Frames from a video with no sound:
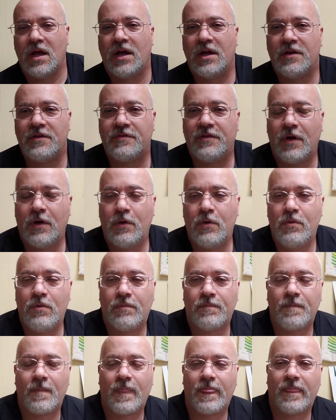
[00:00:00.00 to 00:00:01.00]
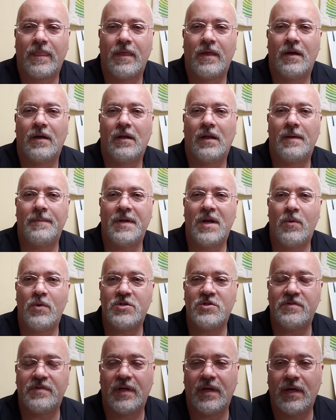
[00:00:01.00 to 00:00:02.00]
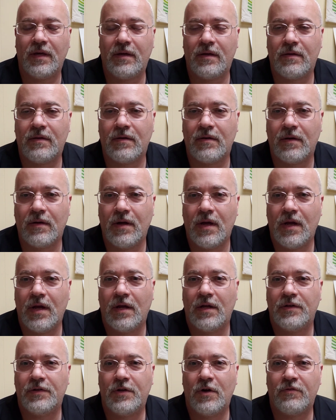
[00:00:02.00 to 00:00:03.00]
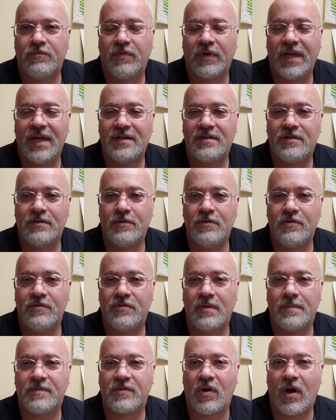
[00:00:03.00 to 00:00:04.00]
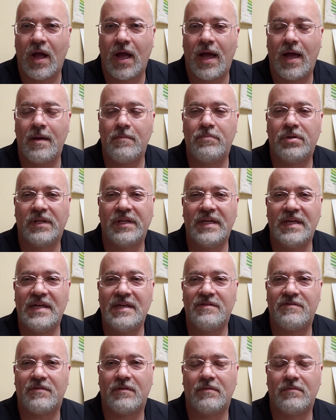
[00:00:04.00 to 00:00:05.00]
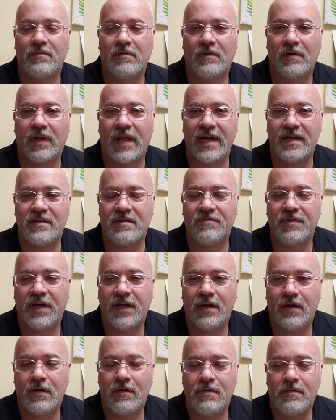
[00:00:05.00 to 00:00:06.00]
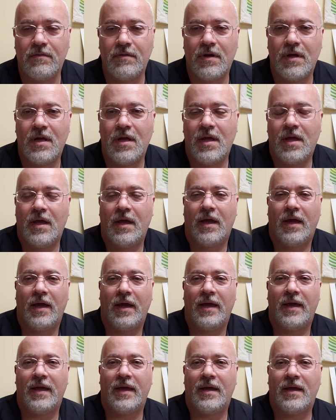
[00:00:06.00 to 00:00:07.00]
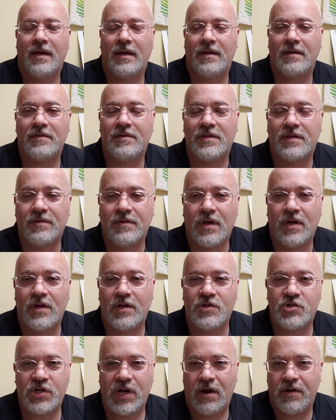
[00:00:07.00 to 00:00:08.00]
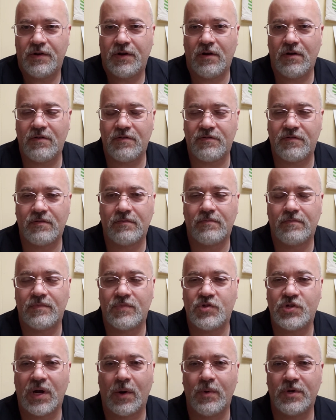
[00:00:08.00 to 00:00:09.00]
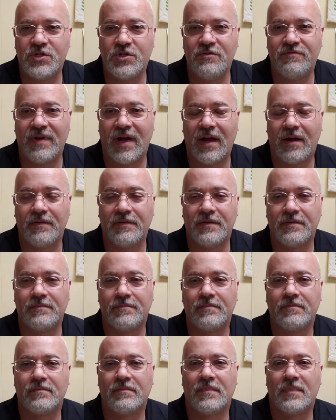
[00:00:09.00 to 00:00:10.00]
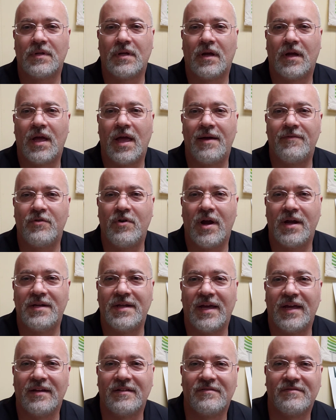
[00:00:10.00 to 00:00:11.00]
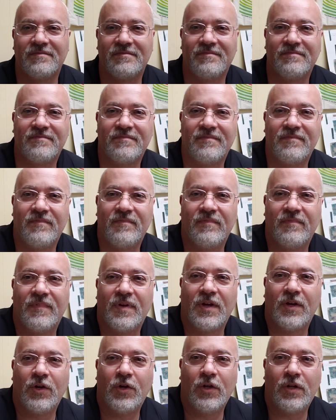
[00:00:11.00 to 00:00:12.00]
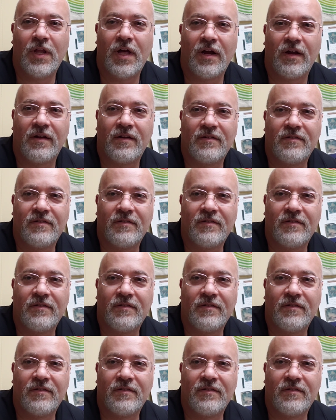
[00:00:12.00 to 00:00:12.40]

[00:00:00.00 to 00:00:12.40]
So let me know what you think. Don't forget to subscribe, please. Like the video and share yours. Share what you found. Have a great day. Good luck.